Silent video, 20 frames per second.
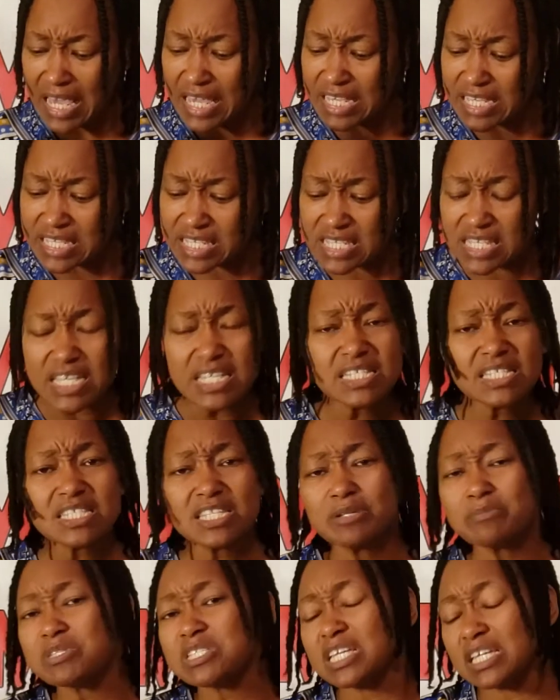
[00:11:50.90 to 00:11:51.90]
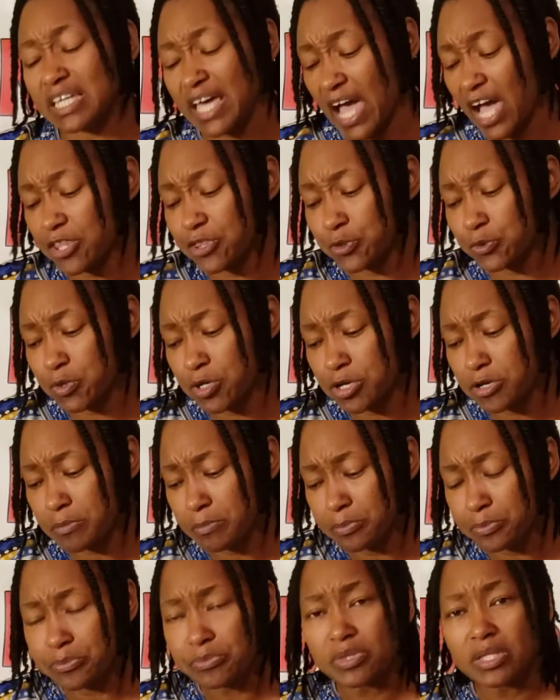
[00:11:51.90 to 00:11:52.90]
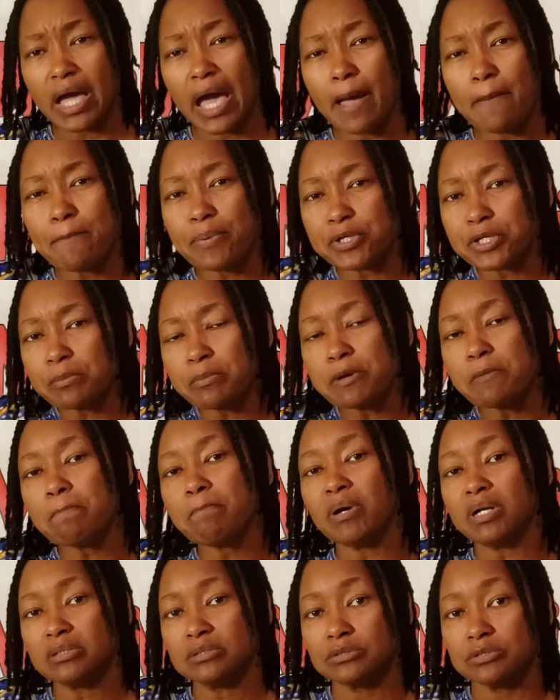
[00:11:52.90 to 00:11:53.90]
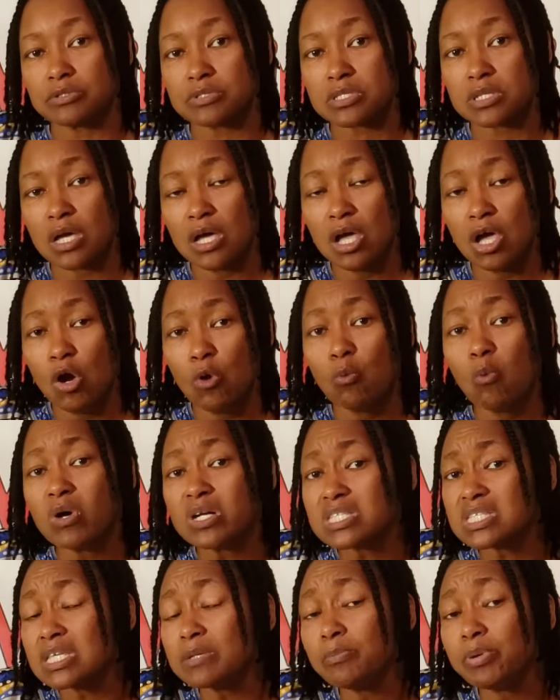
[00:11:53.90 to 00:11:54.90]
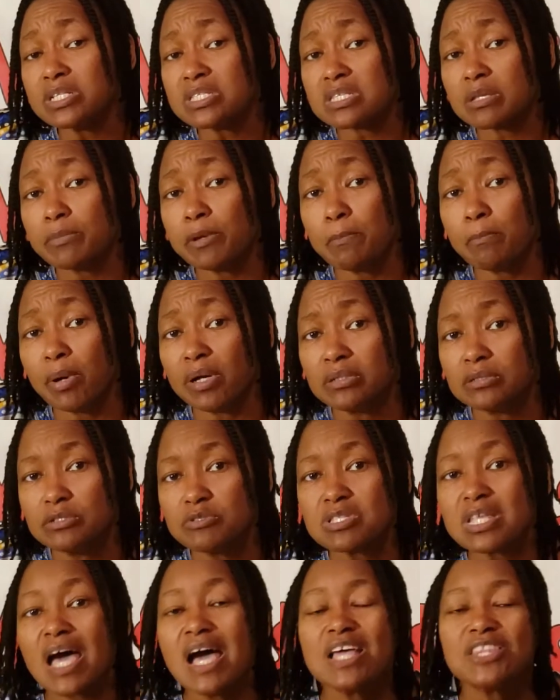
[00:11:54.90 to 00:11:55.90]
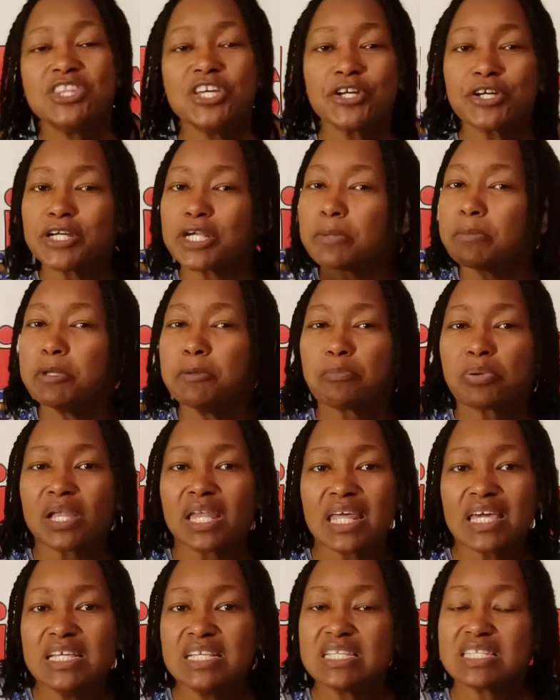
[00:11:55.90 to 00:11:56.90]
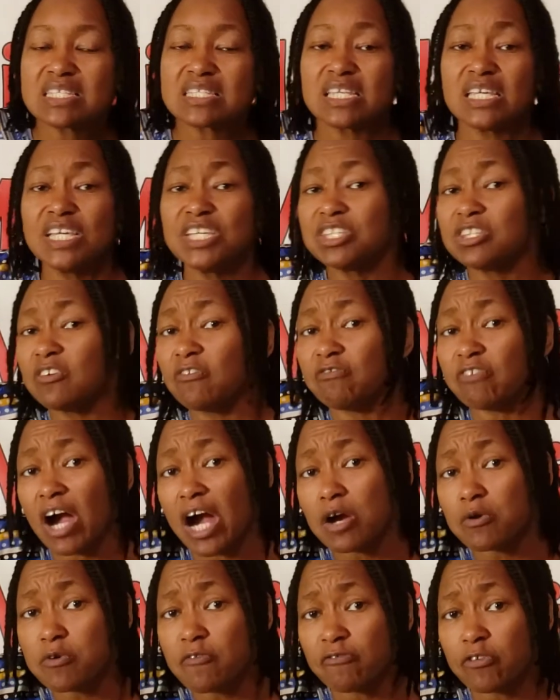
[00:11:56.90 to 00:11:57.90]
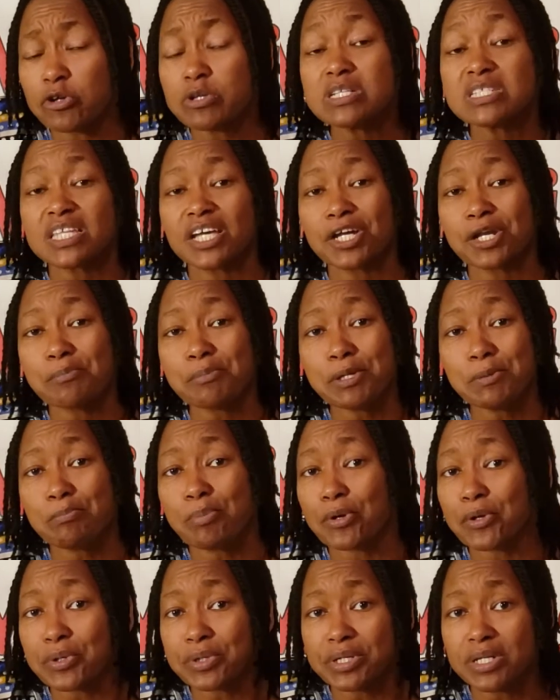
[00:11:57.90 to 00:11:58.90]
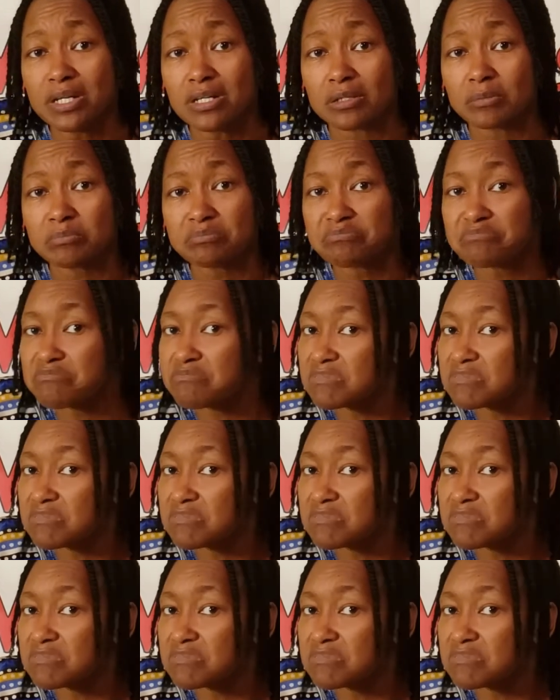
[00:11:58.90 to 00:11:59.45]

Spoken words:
He sends them to gather up and put them in bundles. Once he puts them in bundles, they're going to be placed in the fiery furnace. They're going to be burned up.